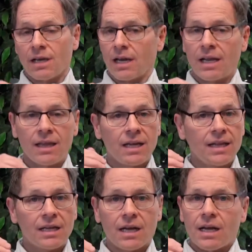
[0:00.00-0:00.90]
anything
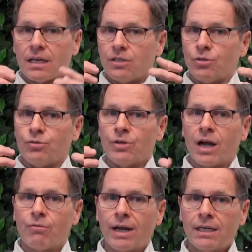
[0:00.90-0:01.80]
that you do
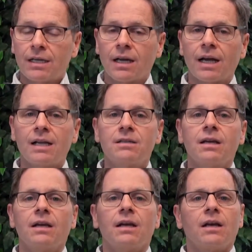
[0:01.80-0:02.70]
not recognize,